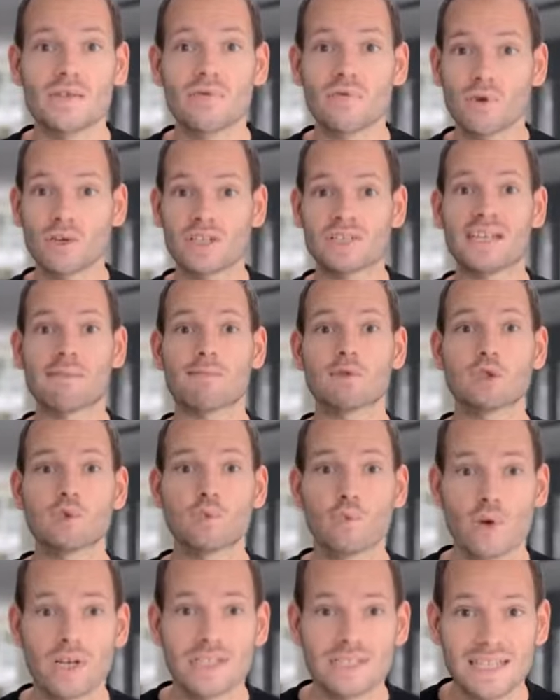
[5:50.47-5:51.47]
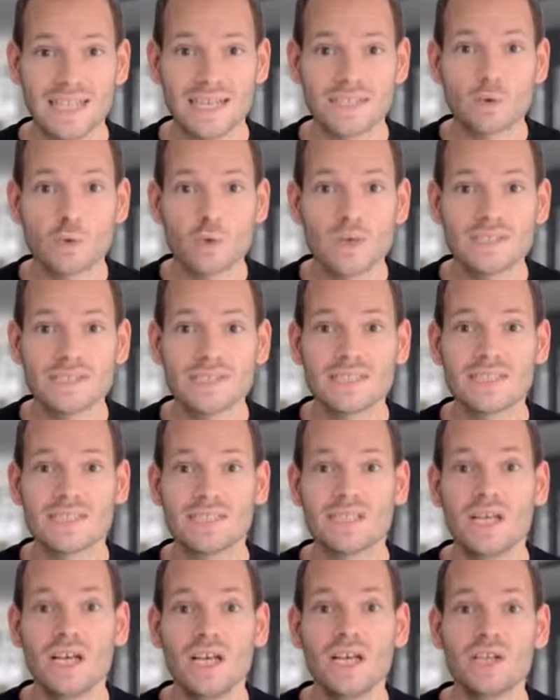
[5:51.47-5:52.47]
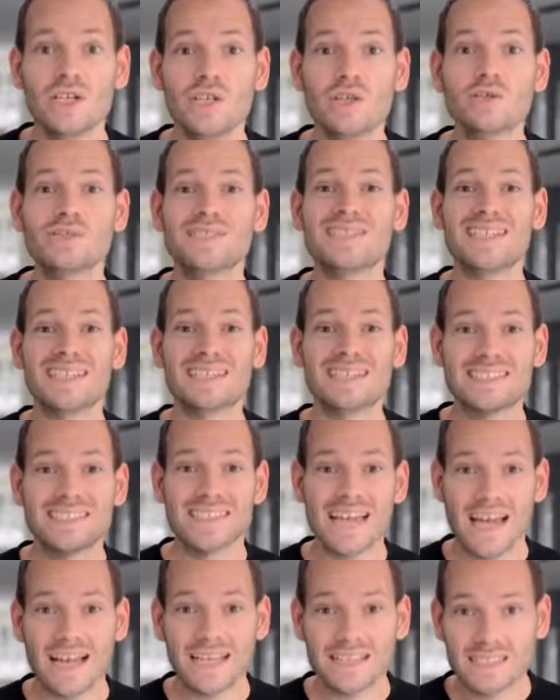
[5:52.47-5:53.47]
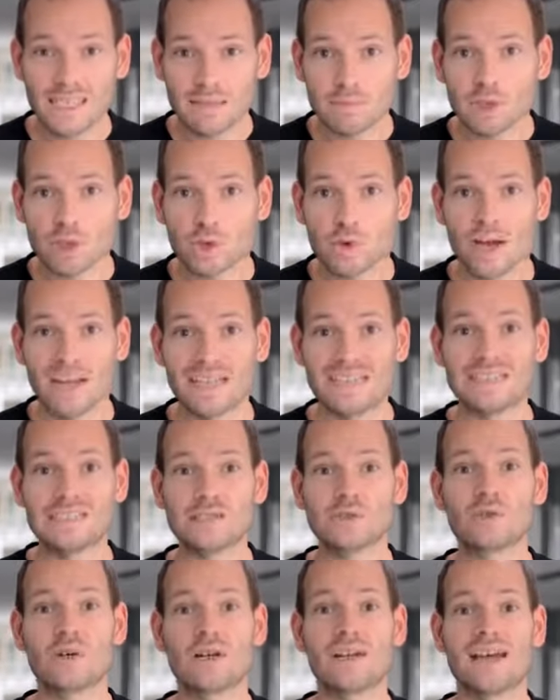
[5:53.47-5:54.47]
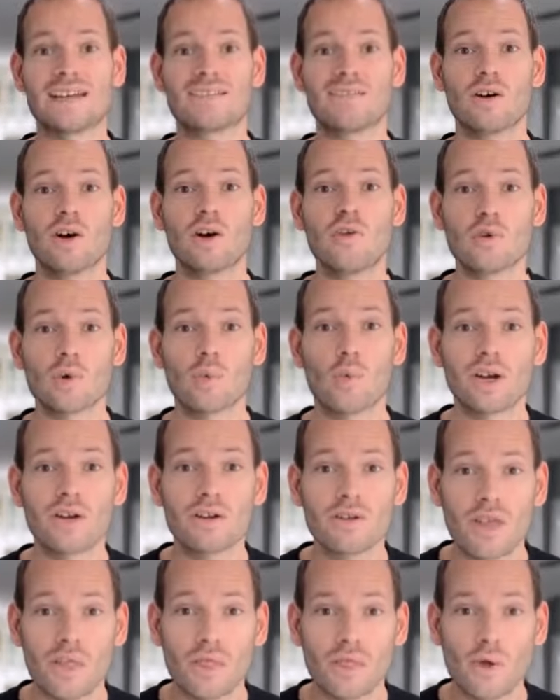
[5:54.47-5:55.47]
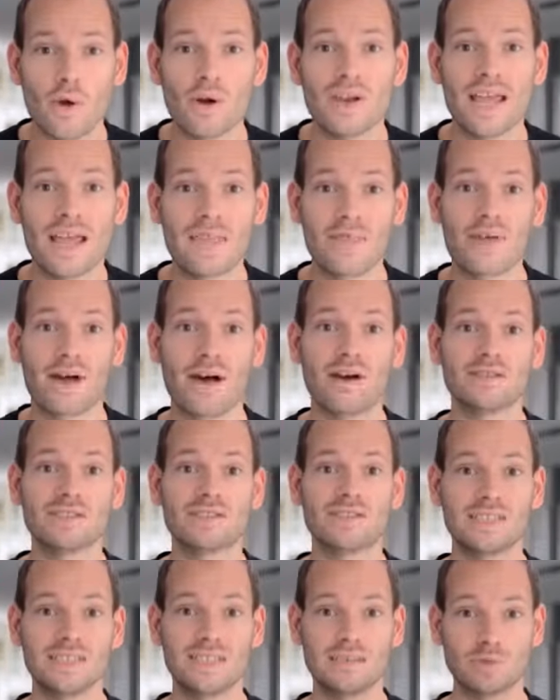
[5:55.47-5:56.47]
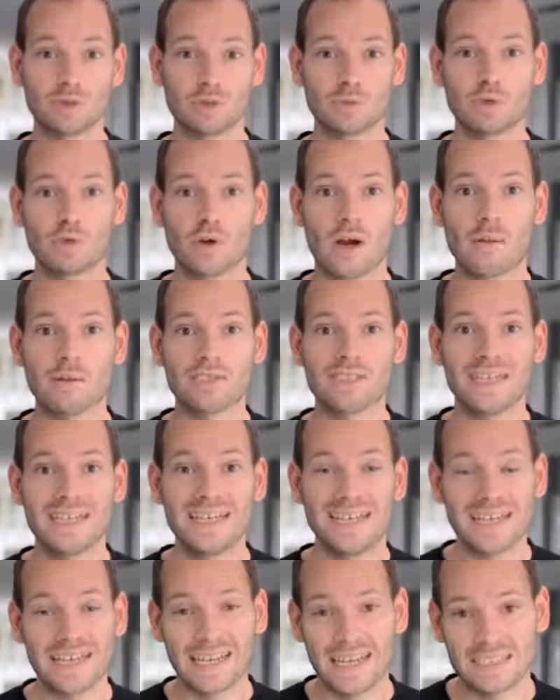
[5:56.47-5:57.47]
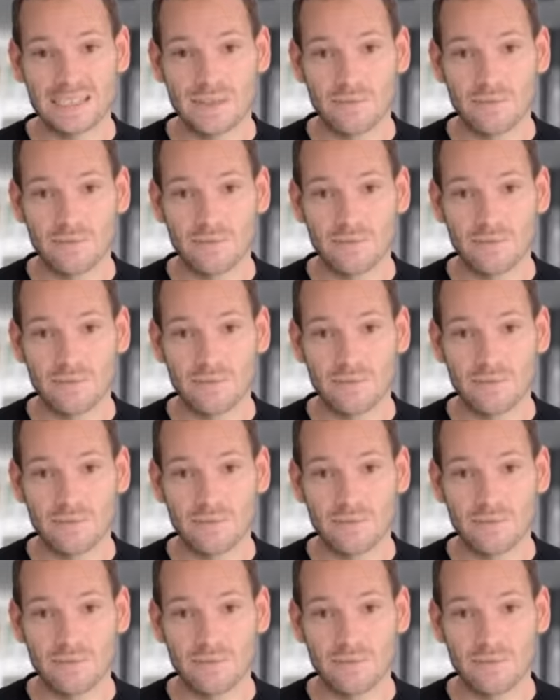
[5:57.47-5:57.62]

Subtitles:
So for example, Springslat recently used the exact same strategy to collect over 138,000 email subscribers in less